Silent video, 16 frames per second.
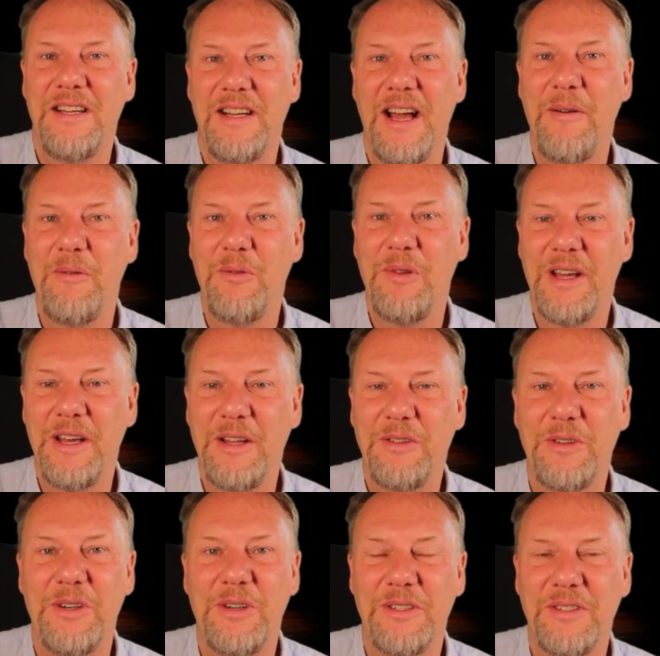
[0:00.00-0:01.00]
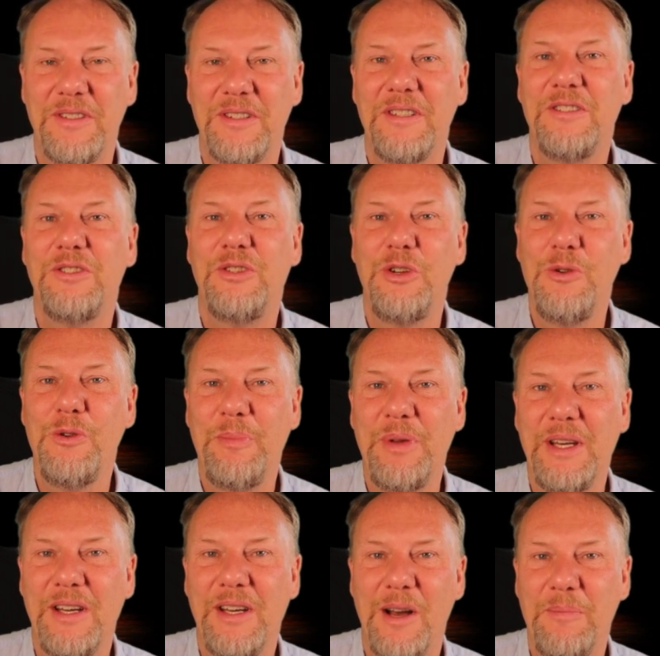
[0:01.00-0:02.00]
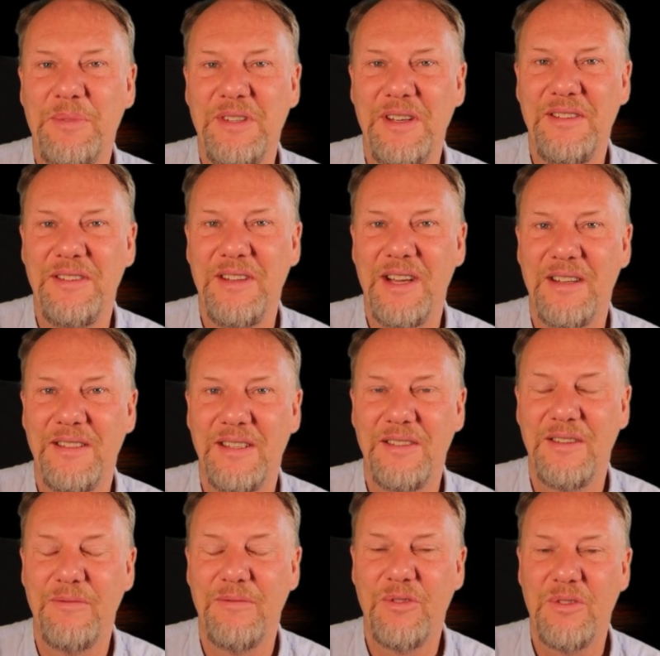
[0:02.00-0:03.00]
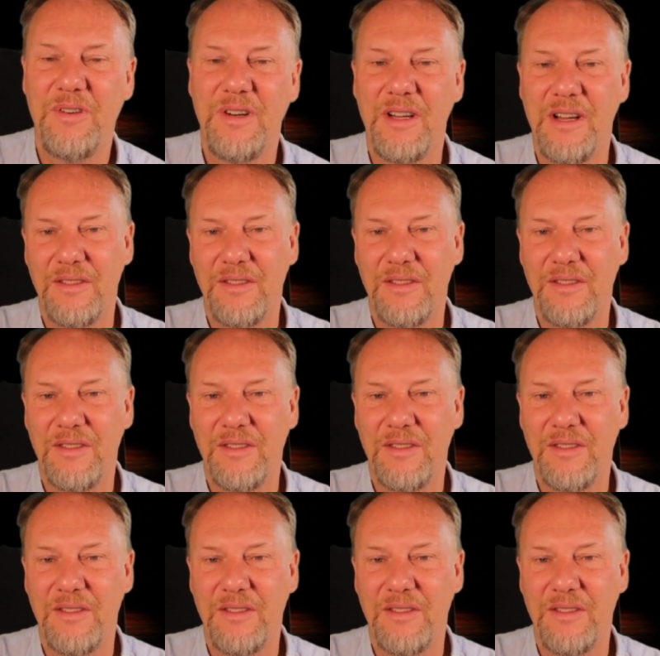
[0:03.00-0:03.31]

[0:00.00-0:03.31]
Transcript: emulators, do pick up CCS64,